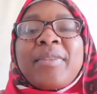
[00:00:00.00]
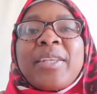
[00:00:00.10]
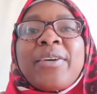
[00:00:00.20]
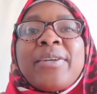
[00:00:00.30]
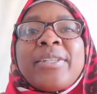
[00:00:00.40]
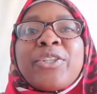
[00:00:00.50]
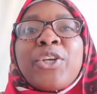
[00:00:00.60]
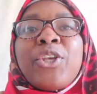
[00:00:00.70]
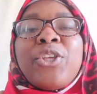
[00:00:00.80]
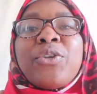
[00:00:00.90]
because
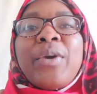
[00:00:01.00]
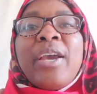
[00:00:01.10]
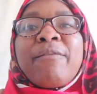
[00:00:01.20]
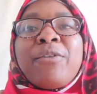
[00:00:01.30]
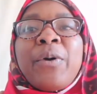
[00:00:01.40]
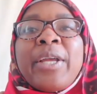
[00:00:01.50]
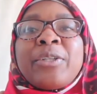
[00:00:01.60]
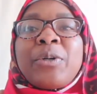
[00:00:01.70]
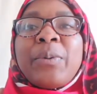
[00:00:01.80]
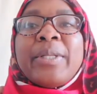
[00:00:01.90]
you have your
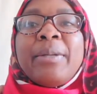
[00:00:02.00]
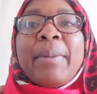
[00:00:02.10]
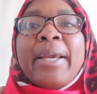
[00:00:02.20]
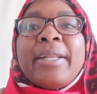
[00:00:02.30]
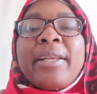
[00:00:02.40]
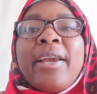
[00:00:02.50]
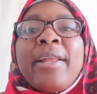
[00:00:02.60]
end goal in mind.